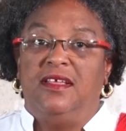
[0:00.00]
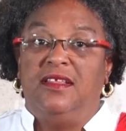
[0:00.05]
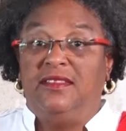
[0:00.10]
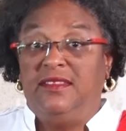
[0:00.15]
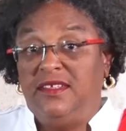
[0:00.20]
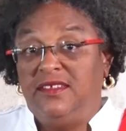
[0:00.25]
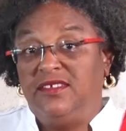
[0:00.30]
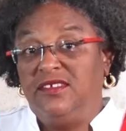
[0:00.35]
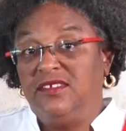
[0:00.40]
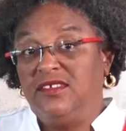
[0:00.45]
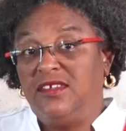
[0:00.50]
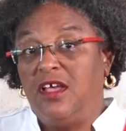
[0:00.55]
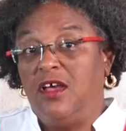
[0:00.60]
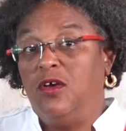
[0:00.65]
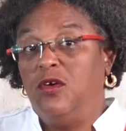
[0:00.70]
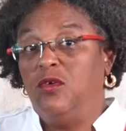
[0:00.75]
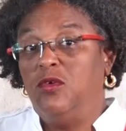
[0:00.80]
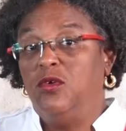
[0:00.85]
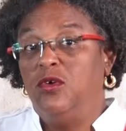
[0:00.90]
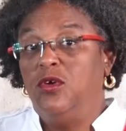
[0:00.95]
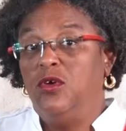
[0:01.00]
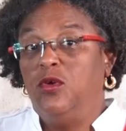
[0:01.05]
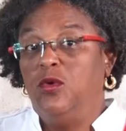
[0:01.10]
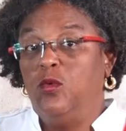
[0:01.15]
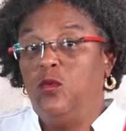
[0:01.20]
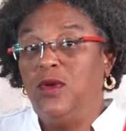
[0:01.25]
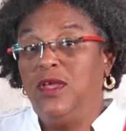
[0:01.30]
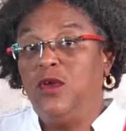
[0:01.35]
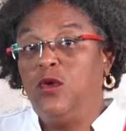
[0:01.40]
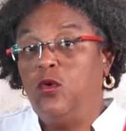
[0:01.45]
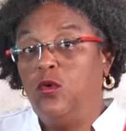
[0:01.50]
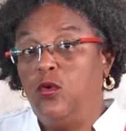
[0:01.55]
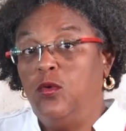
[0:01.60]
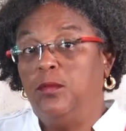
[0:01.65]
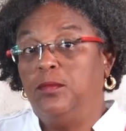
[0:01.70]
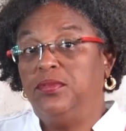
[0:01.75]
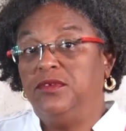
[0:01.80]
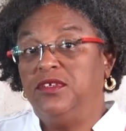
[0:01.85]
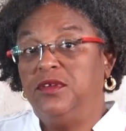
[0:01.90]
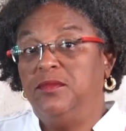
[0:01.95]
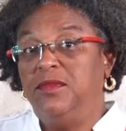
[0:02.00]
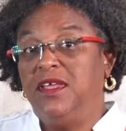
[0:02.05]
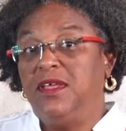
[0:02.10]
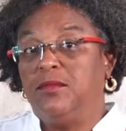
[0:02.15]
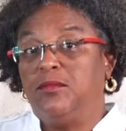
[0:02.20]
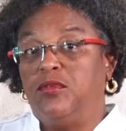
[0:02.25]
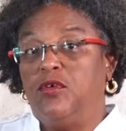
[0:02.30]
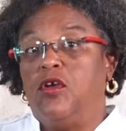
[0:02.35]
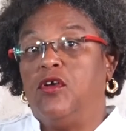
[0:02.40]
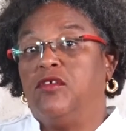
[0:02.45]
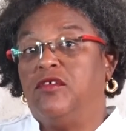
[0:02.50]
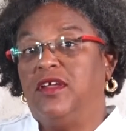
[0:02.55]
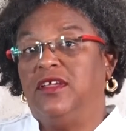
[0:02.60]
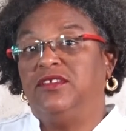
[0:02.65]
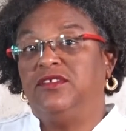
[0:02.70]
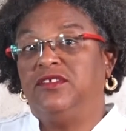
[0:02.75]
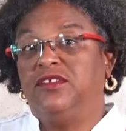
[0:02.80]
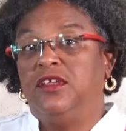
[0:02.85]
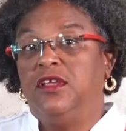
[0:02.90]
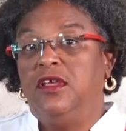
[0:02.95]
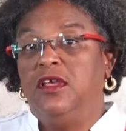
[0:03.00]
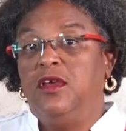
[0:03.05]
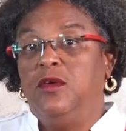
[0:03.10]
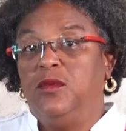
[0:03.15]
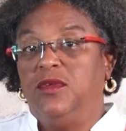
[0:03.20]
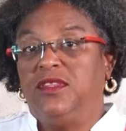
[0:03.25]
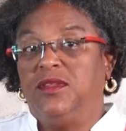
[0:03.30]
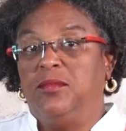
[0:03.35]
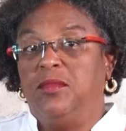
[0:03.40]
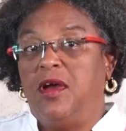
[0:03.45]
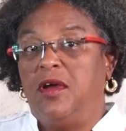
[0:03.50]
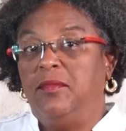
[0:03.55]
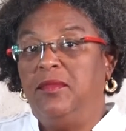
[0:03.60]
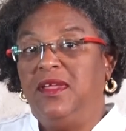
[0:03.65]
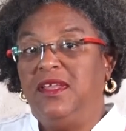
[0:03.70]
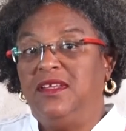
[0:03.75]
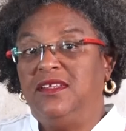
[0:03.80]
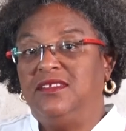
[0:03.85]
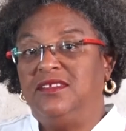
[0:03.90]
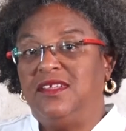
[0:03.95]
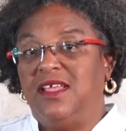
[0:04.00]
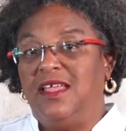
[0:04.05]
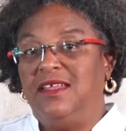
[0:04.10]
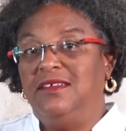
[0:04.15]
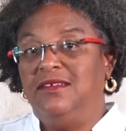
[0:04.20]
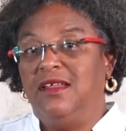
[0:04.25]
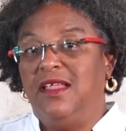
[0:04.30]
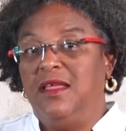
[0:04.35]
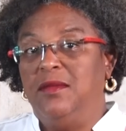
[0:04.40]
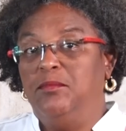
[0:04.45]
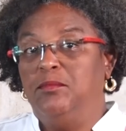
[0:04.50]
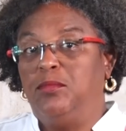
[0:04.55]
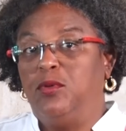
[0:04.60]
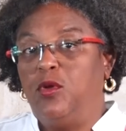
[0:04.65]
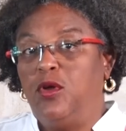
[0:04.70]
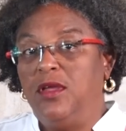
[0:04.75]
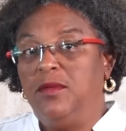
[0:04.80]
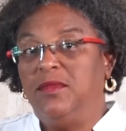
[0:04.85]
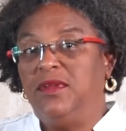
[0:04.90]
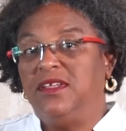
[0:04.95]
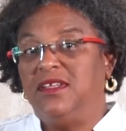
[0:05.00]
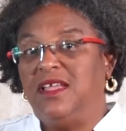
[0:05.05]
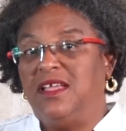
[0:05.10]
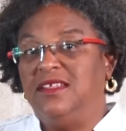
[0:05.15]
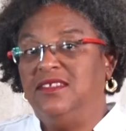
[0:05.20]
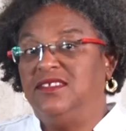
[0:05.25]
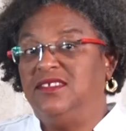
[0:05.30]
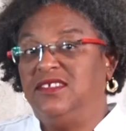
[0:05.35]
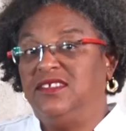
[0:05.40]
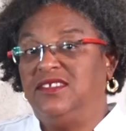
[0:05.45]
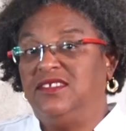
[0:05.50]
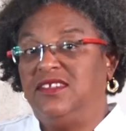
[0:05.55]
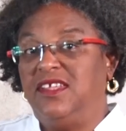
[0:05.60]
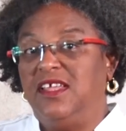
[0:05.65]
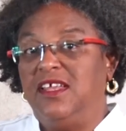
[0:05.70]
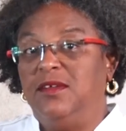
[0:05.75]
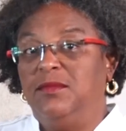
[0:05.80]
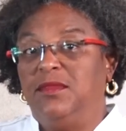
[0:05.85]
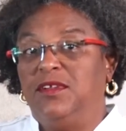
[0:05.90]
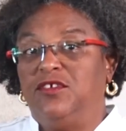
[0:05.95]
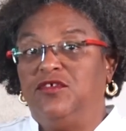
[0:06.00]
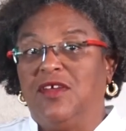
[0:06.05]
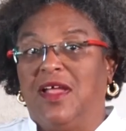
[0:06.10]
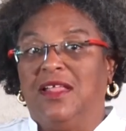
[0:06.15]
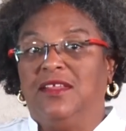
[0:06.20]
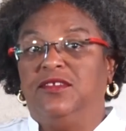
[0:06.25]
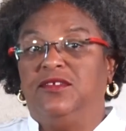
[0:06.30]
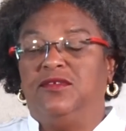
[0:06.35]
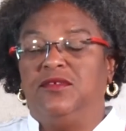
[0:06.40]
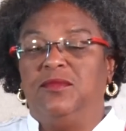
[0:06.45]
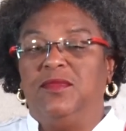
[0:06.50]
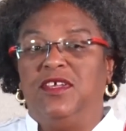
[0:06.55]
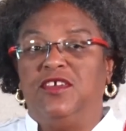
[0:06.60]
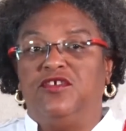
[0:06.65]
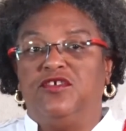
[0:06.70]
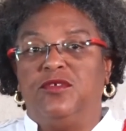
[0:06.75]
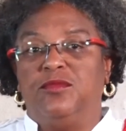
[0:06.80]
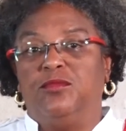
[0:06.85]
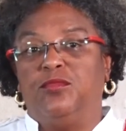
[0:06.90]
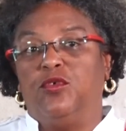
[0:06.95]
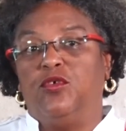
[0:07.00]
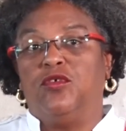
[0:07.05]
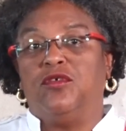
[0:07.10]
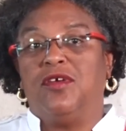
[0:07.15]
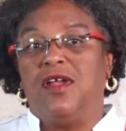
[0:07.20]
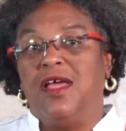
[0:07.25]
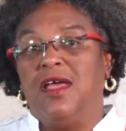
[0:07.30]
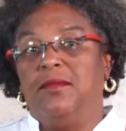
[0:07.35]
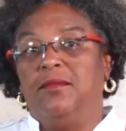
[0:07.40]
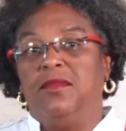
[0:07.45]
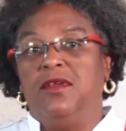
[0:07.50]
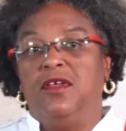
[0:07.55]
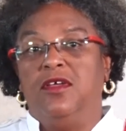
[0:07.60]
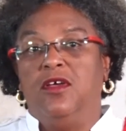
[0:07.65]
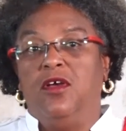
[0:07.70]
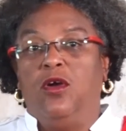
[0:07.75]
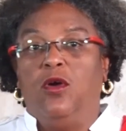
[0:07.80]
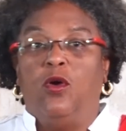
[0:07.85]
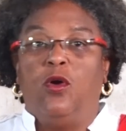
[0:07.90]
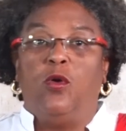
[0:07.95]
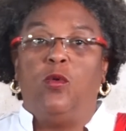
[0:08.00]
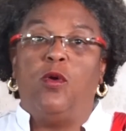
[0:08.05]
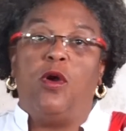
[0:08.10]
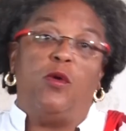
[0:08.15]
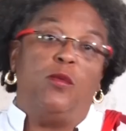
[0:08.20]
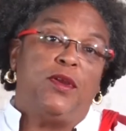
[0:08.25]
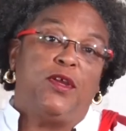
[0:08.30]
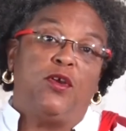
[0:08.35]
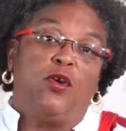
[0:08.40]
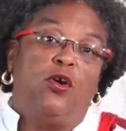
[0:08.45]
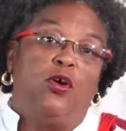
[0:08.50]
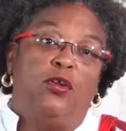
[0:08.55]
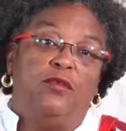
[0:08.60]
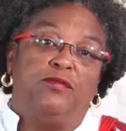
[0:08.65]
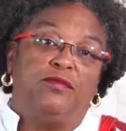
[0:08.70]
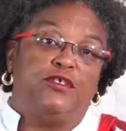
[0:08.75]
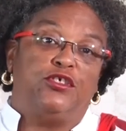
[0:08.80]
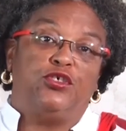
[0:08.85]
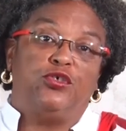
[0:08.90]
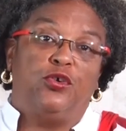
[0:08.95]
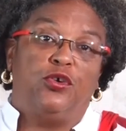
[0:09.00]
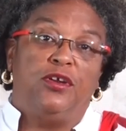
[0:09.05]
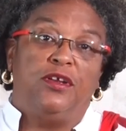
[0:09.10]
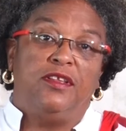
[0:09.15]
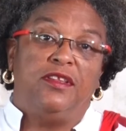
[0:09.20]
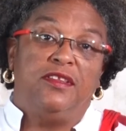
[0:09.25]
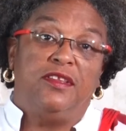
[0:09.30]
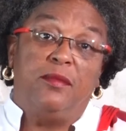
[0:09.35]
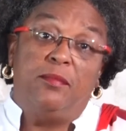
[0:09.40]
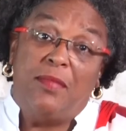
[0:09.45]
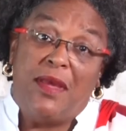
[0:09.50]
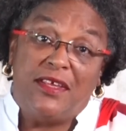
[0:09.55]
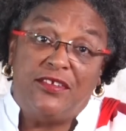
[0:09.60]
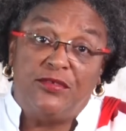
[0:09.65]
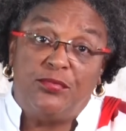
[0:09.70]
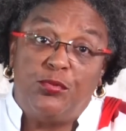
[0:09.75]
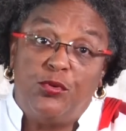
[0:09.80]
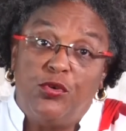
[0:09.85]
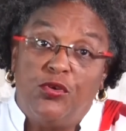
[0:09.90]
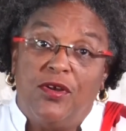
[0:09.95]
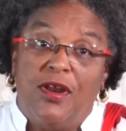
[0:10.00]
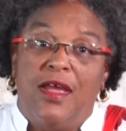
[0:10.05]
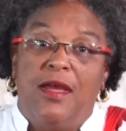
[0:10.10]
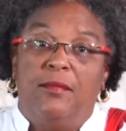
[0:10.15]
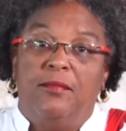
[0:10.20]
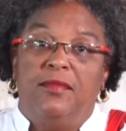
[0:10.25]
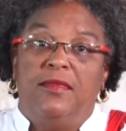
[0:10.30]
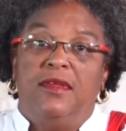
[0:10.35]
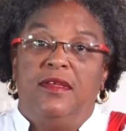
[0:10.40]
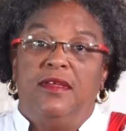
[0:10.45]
This is how we hope to make progress with the Barbados Employment and Sustainable Transformation Program, or what we call for short the BEST program.